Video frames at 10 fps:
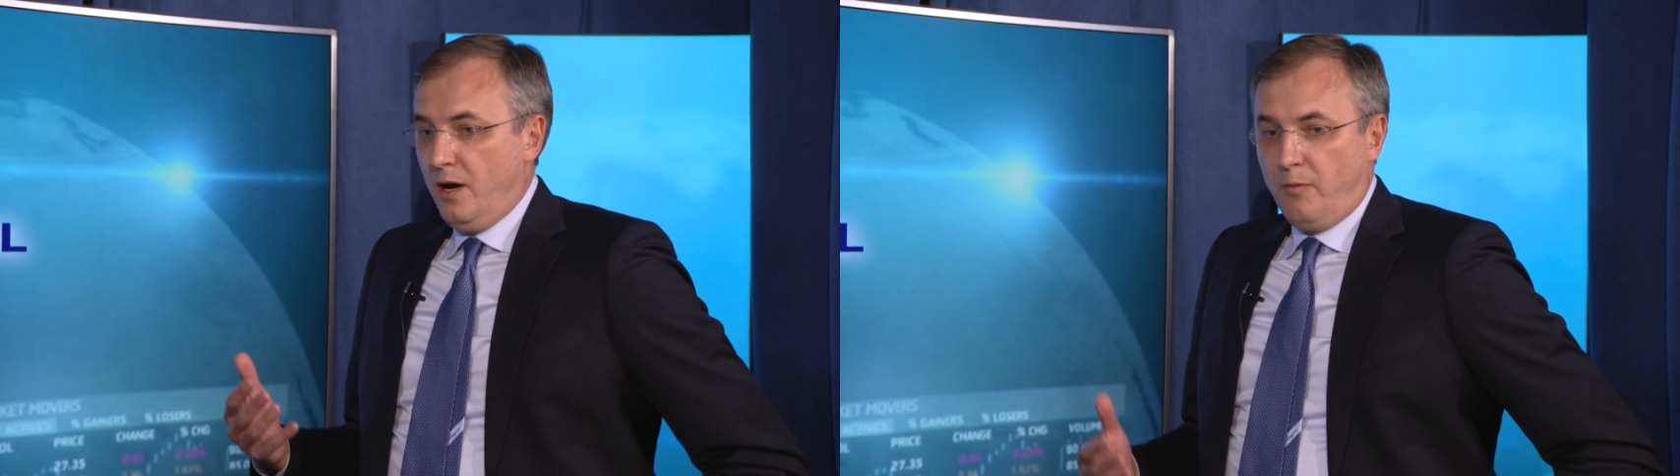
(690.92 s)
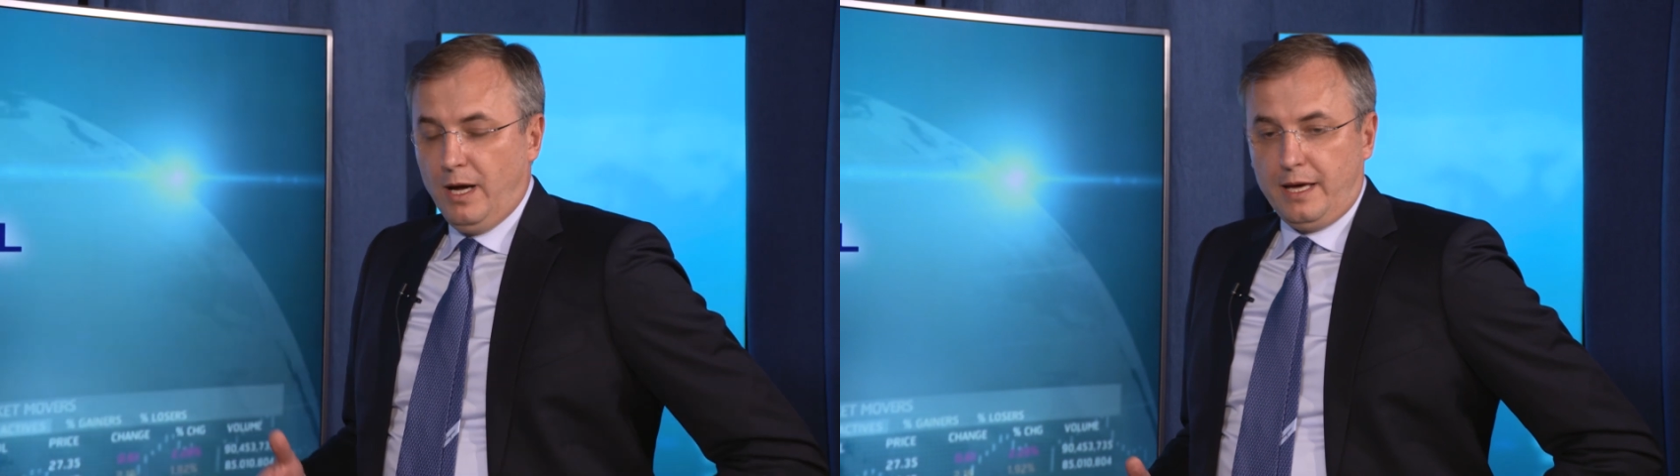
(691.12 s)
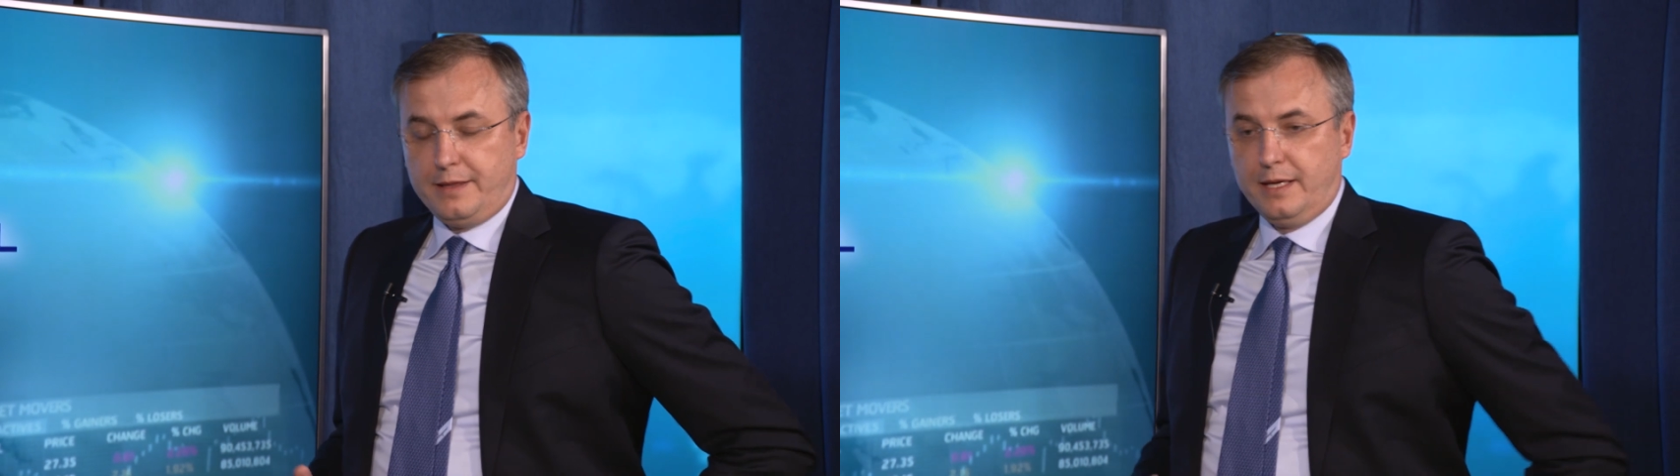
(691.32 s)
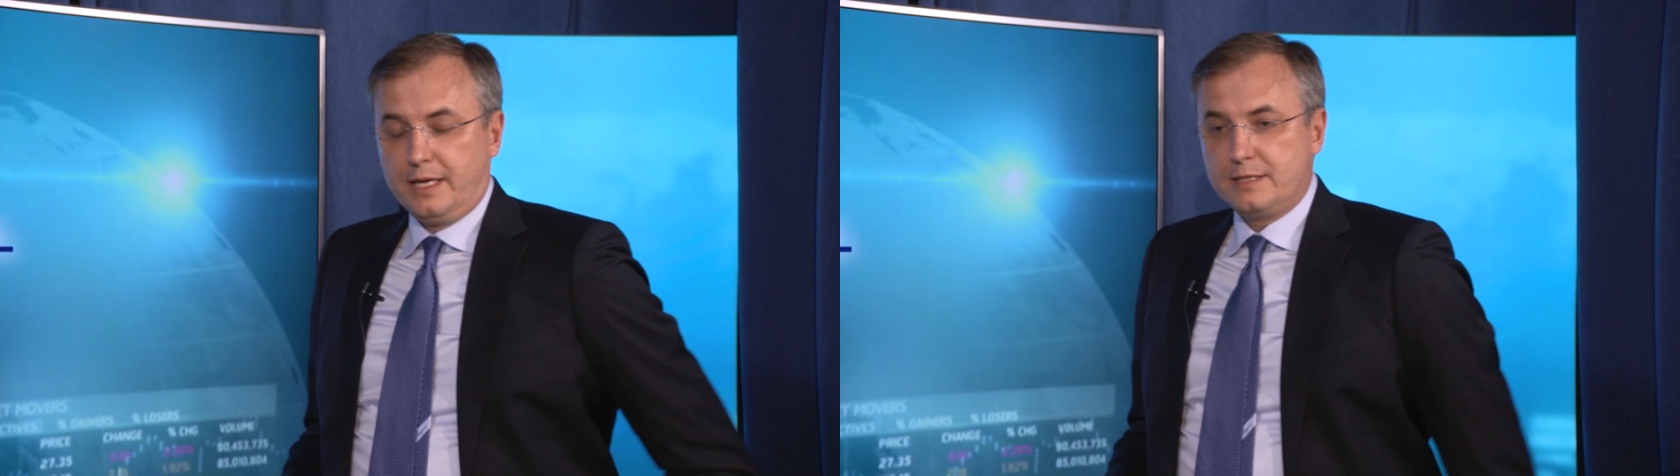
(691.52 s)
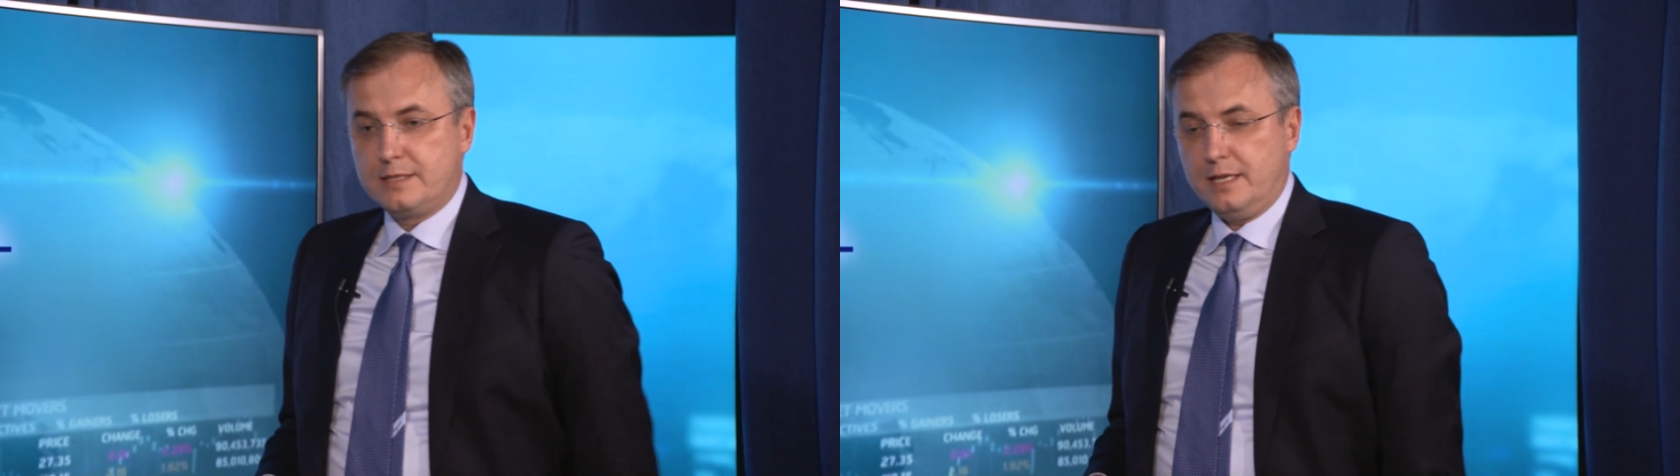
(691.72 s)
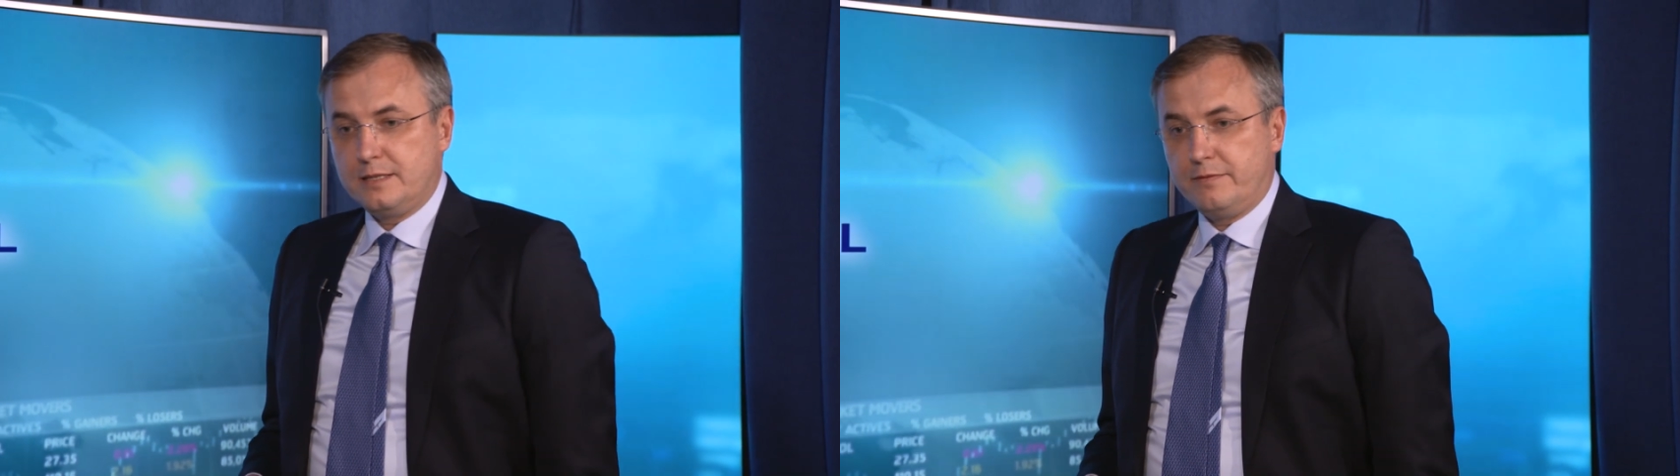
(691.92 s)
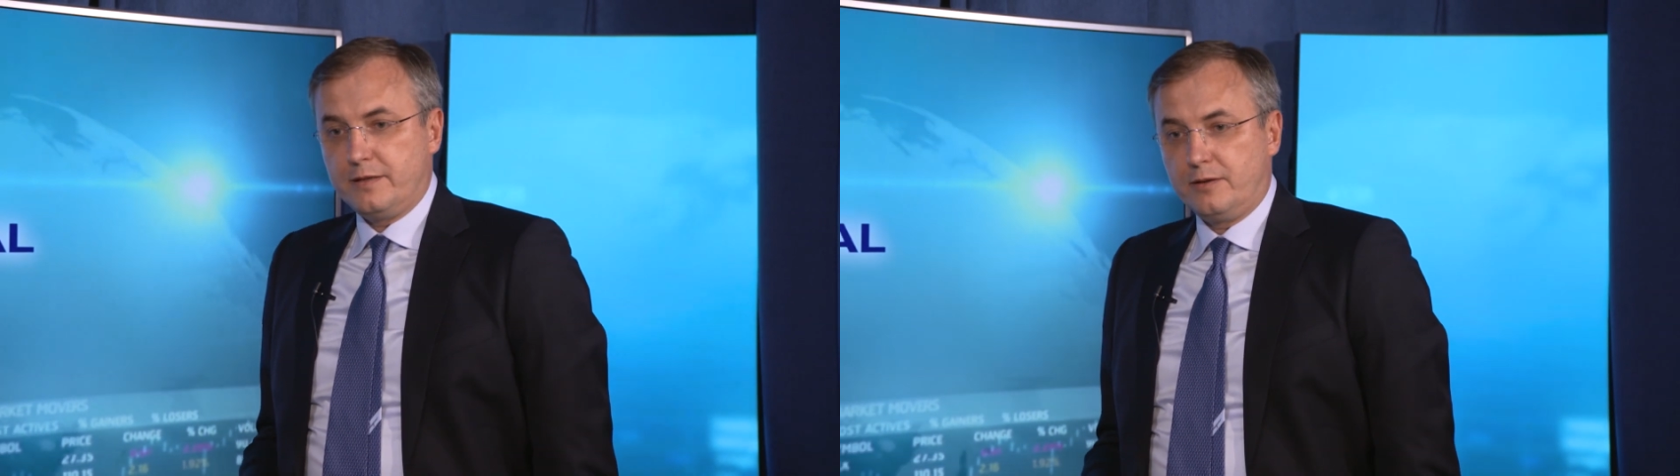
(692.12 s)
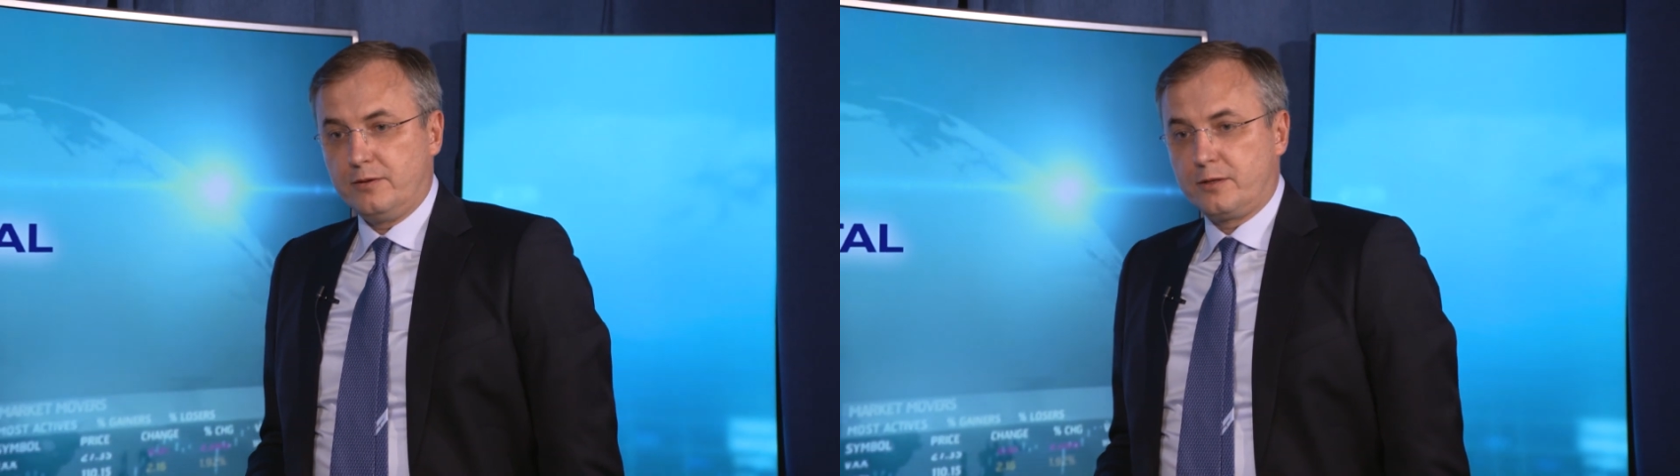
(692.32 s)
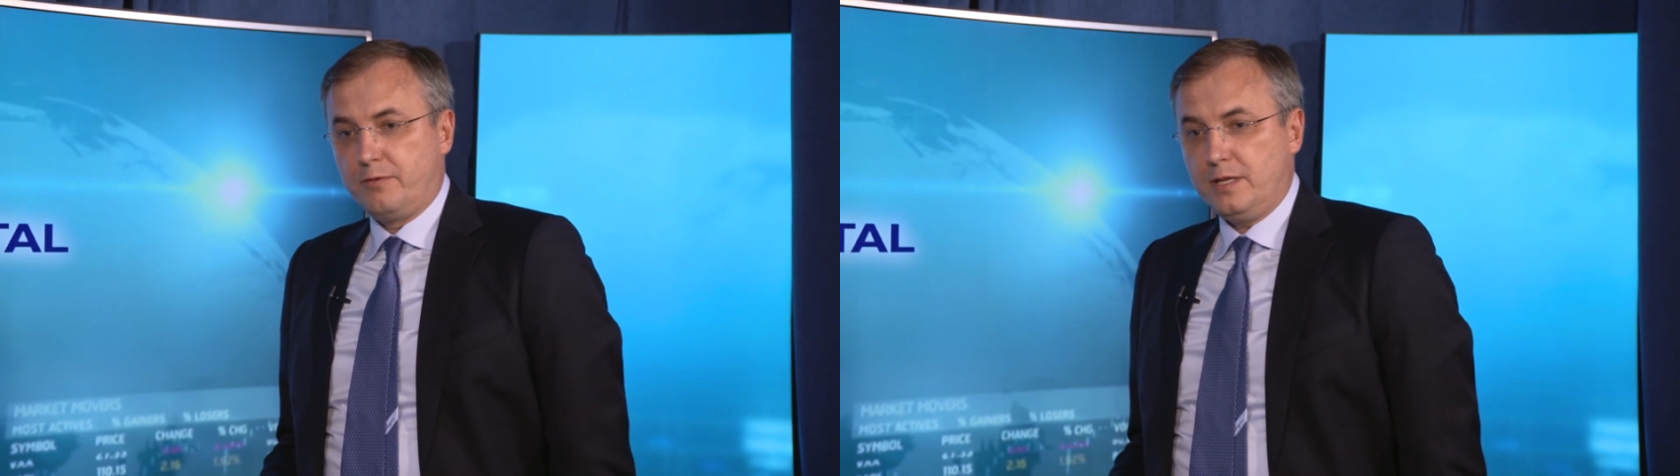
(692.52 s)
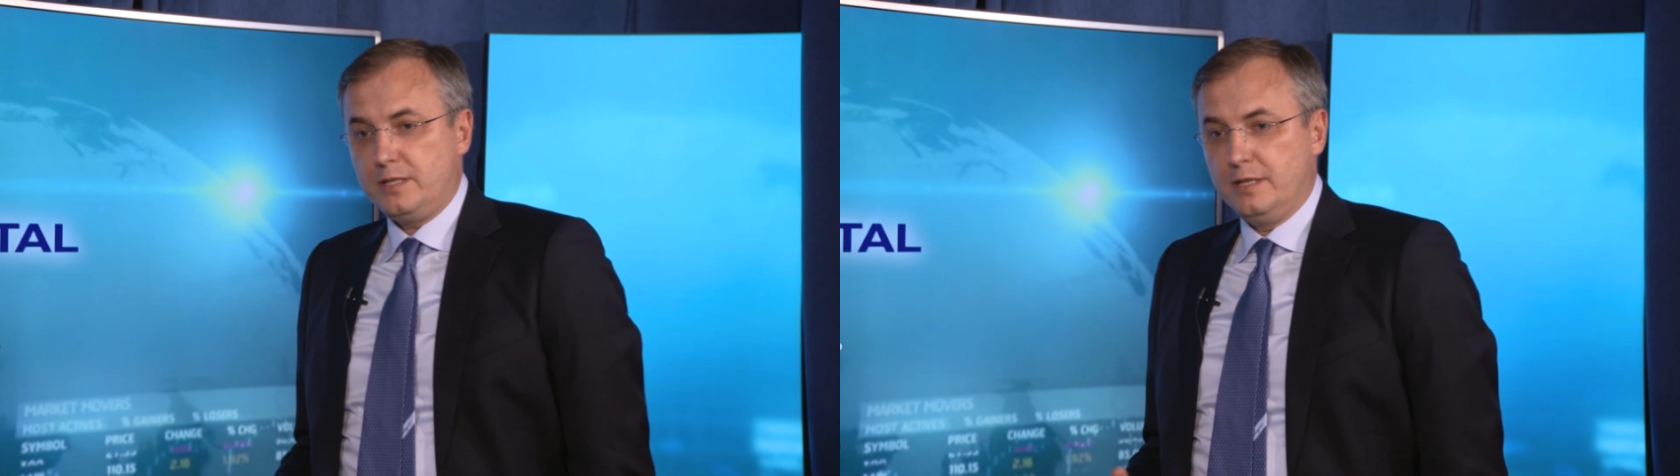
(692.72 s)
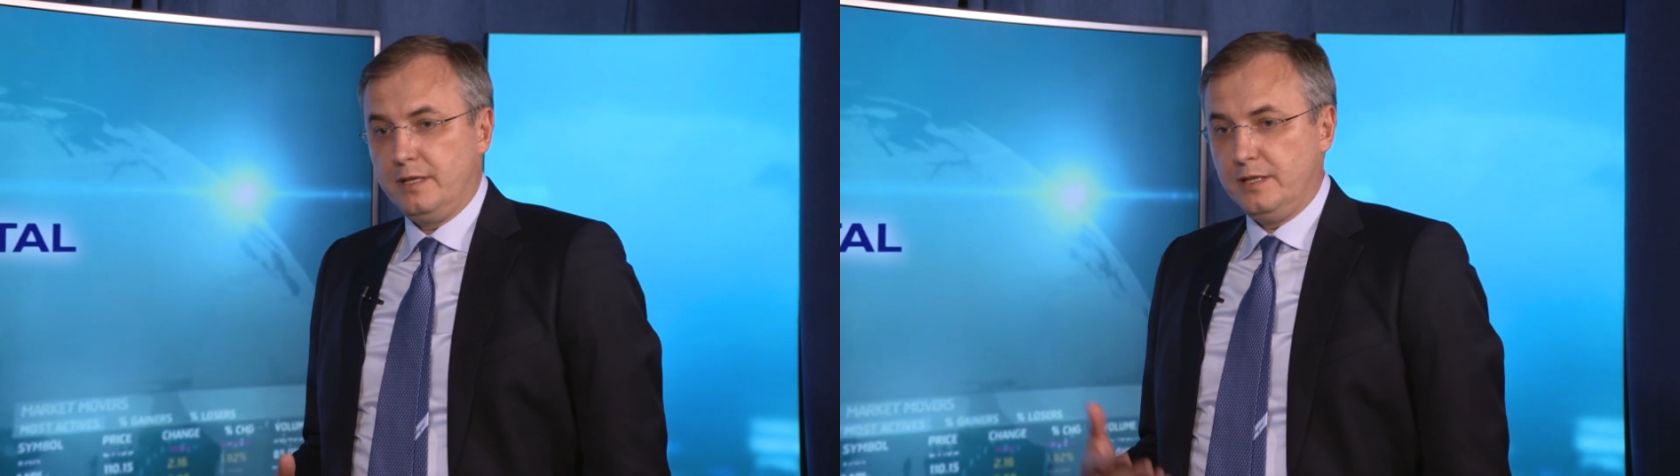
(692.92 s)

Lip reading: Well, I think it's a very good question.